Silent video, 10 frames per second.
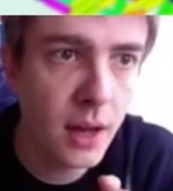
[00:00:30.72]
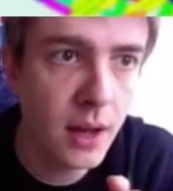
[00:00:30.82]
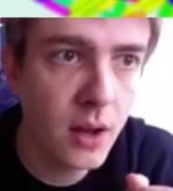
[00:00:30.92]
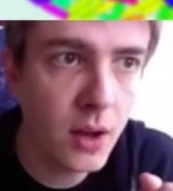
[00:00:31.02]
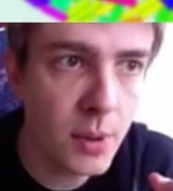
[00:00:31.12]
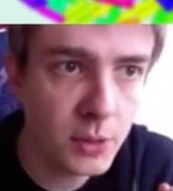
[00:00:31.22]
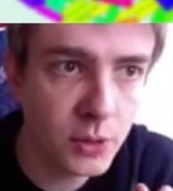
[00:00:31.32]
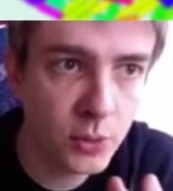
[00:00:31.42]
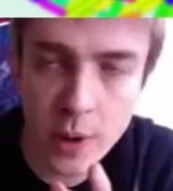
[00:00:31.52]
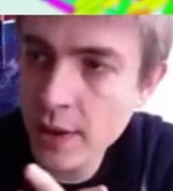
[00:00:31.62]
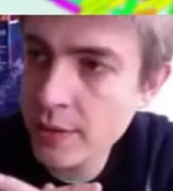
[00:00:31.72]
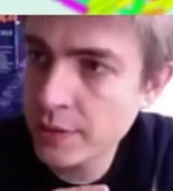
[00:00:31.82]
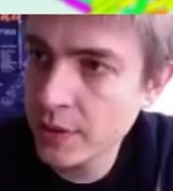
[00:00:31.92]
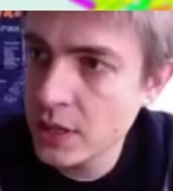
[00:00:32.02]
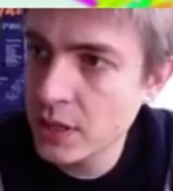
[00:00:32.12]
about
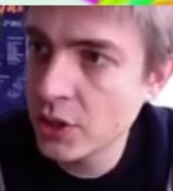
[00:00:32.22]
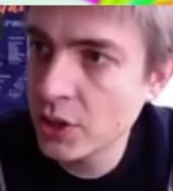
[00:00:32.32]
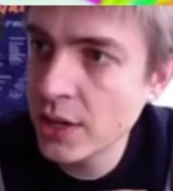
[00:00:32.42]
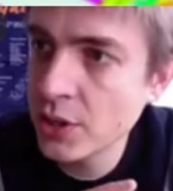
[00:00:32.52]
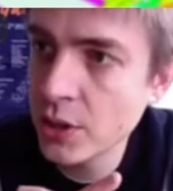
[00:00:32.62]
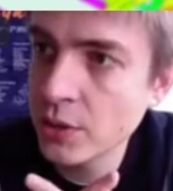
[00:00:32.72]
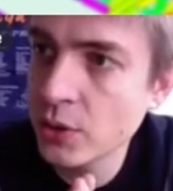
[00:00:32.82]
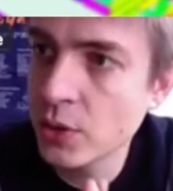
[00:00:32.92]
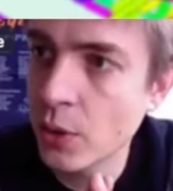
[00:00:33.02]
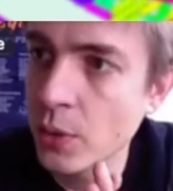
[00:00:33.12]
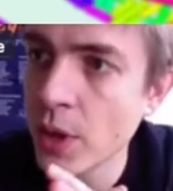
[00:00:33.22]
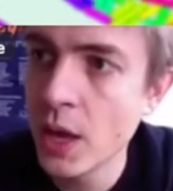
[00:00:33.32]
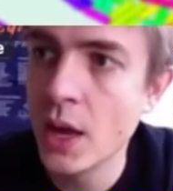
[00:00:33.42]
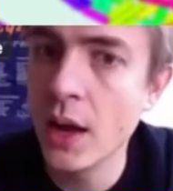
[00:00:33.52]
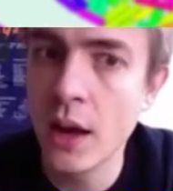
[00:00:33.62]
wave initiation. So
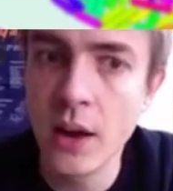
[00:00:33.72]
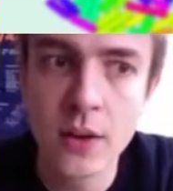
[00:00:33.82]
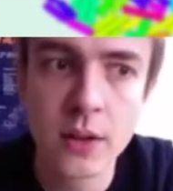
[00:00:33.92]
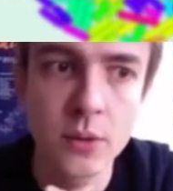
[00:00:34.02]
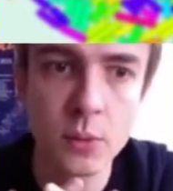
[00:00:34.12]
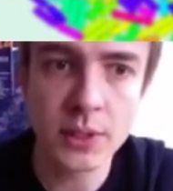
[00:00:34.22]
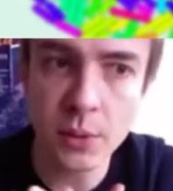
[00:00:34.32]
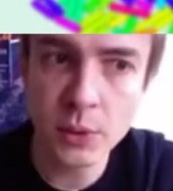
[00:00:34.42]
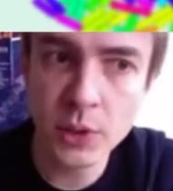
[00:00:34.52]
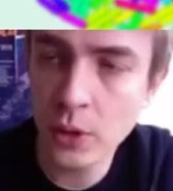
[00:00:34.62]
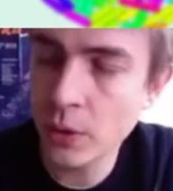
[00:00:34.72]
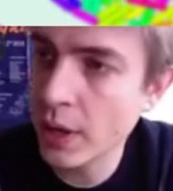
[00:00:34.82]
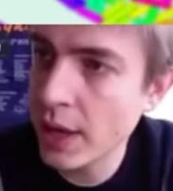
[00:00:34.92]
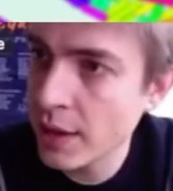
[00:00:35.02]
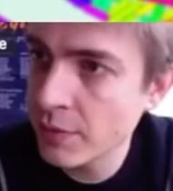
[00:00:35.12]
what I would
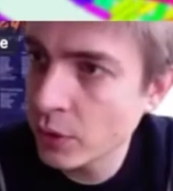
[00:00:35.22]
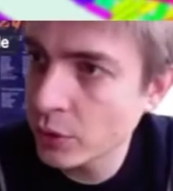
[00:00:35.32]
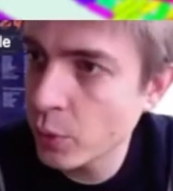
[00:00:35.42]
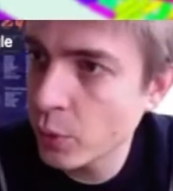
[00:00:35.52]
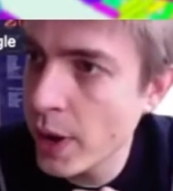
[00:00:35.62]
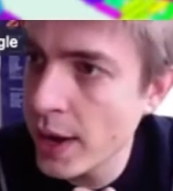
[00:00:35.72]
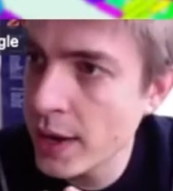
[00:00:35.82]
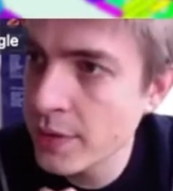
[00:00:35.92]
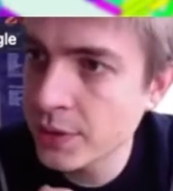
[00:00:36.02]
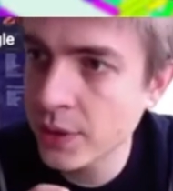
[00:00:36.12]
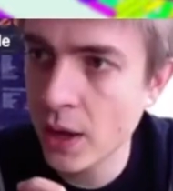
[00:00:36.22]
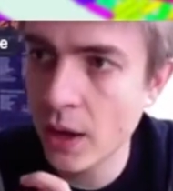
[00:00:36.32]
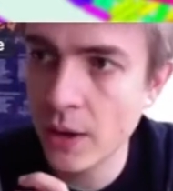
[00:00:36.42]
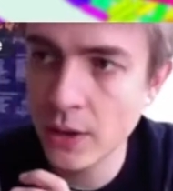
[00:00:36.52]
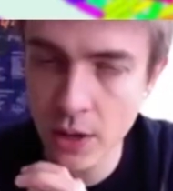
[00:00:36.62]
call evoked waves
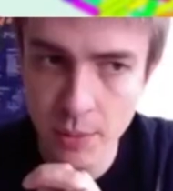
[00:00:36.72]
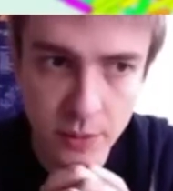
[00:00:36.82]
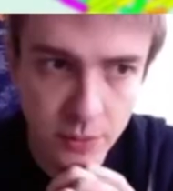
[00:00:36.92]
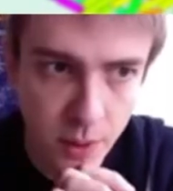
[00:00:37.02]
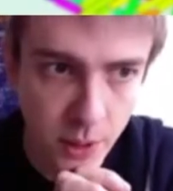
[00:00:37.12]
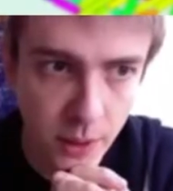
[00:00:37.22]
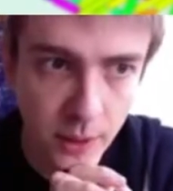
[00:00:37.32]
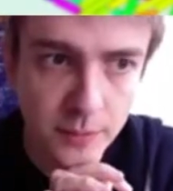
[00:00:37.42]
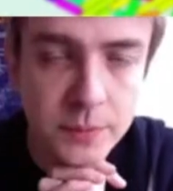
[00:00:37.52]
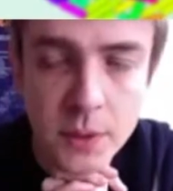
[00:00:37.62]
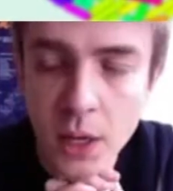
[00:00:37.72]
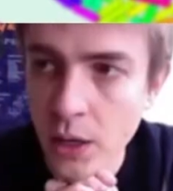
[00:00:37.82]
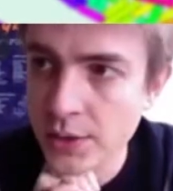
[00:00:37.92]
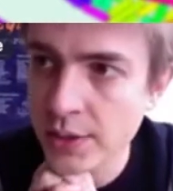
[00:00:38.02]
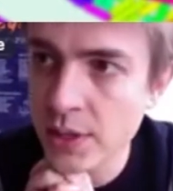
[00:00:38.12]
coming from
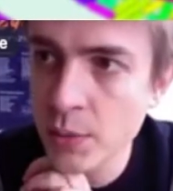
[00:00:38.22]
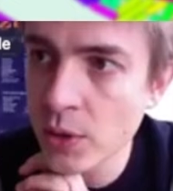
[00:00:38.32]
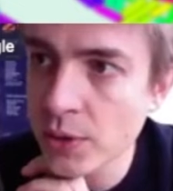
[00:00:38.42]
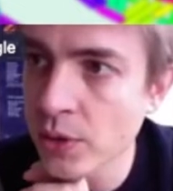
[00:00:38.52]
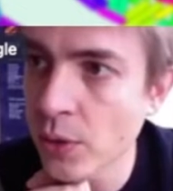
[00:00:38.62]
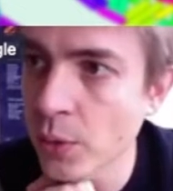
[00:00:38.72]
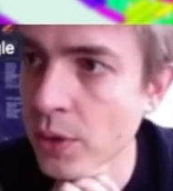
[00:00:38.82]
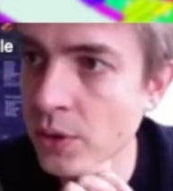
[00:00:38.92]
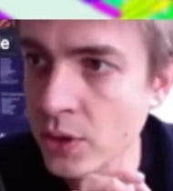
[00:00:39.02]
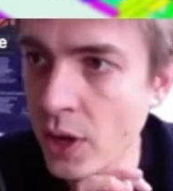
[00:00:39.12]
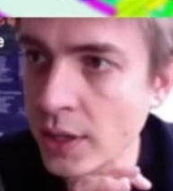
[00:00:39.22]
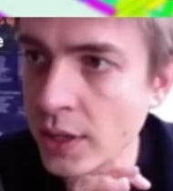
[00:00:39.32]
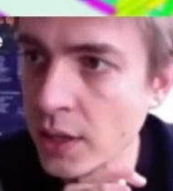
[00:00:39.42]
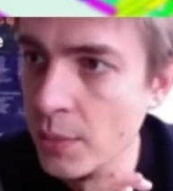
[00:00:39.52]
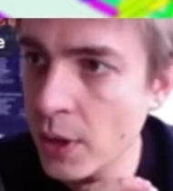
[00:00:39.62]
a stimulus. So we're
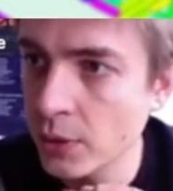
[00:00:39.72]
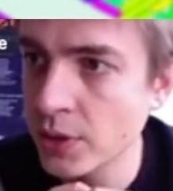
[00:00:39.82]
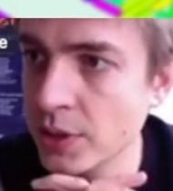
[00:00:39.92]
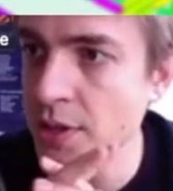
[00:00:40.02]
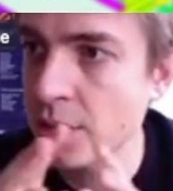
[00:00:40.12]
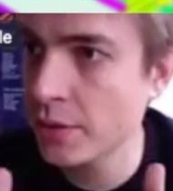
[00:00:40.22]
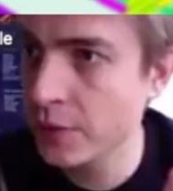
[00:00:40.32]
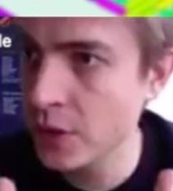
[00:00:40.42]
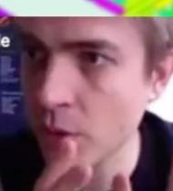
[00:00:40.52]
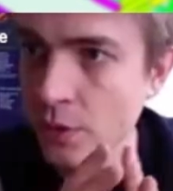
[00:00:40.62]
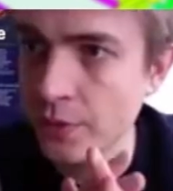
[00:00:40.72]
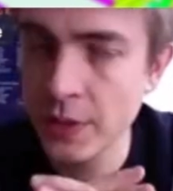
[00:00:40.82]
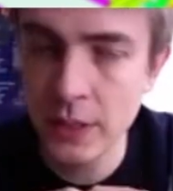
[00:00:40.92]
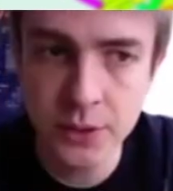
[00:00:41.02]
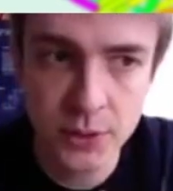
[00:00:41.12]
talking about your visual
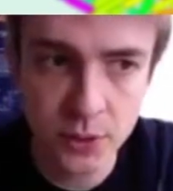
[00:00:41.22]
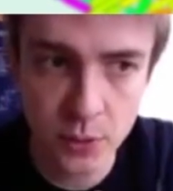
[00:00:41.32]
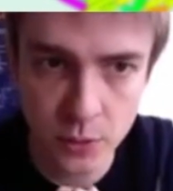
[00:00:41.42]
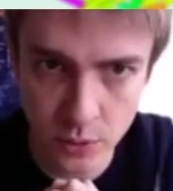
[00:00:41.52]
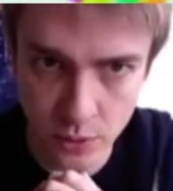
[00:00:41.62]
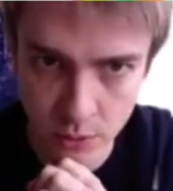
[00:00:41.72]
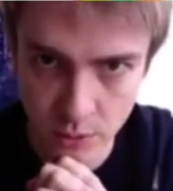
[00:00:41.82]
fields. So